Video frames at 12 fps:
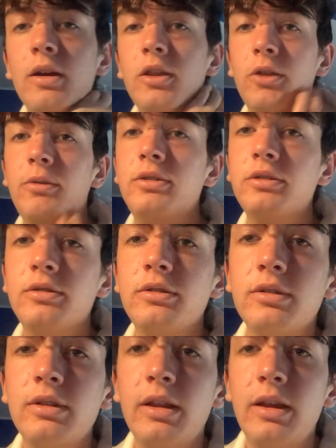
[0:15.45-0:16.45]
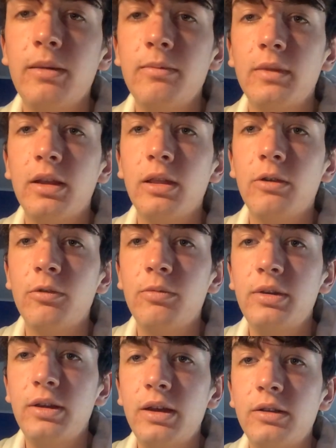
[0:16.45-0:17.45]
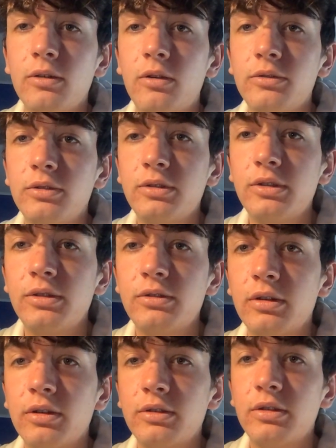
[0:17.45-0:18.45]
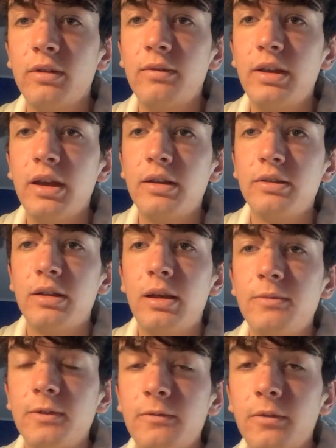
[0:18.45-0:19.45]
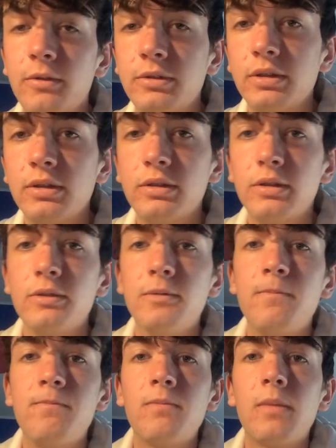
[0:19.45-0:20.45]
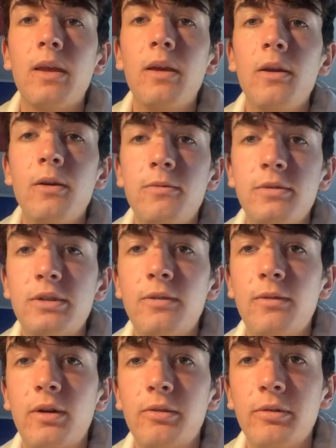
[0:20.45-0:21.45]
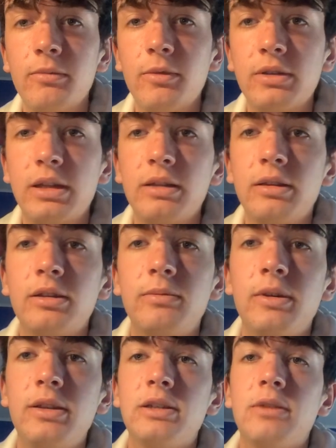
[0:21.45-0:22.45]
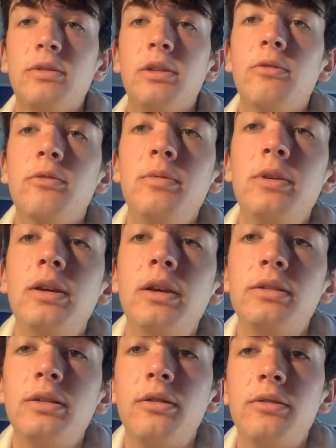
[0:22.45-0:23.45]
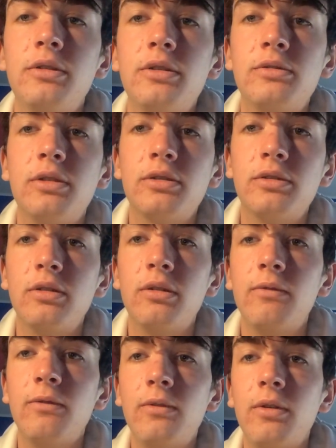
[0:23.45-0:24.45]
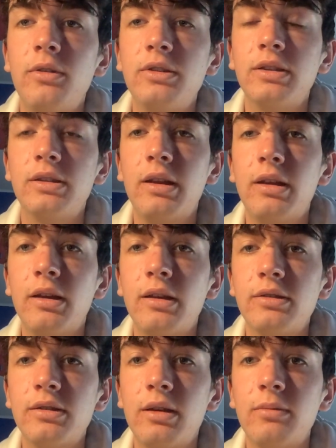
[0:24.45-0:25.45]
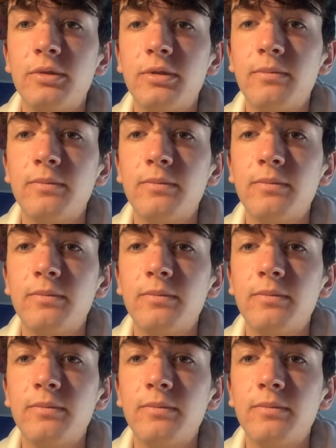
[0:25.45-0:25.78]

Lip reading: The researchers claim that lower pH alters the structure of the enzymes of photosynthesis. Which of the following most likely explains how a lower pH could alter the structure of photosynthetic enzymes?